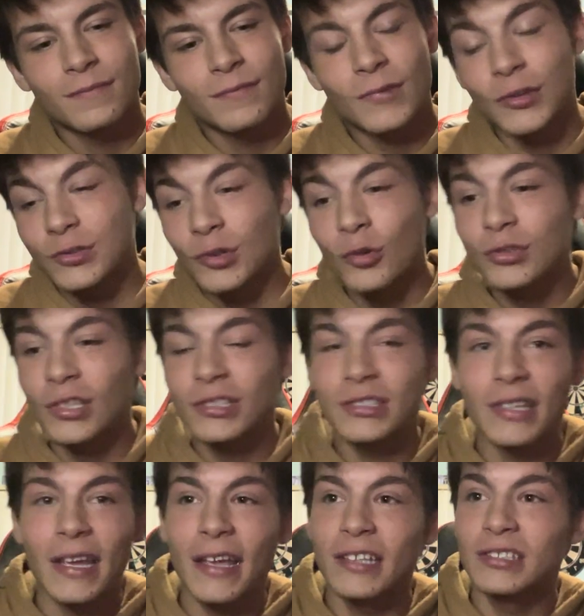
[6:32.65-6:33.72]
There's no such
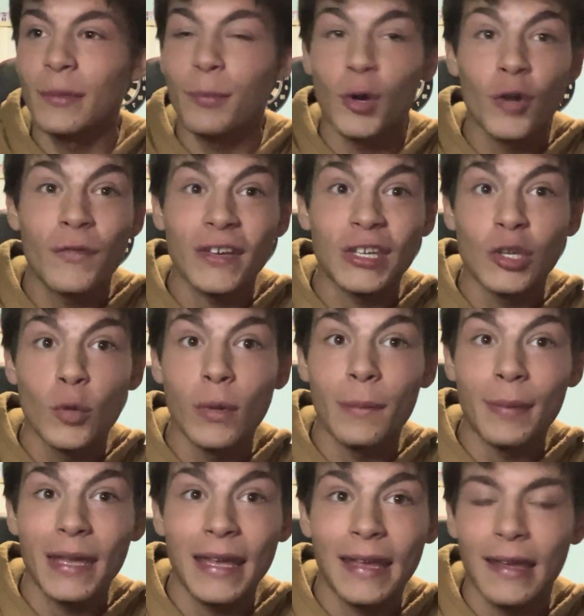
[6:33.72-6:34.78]
thing as the perfect human
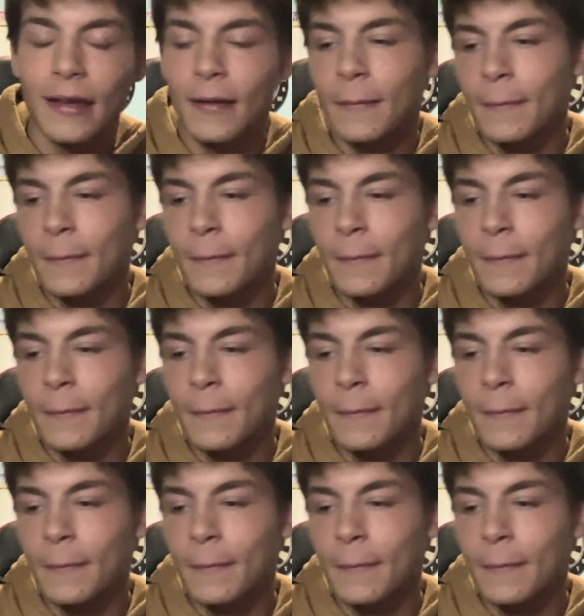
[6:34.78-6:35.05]
being.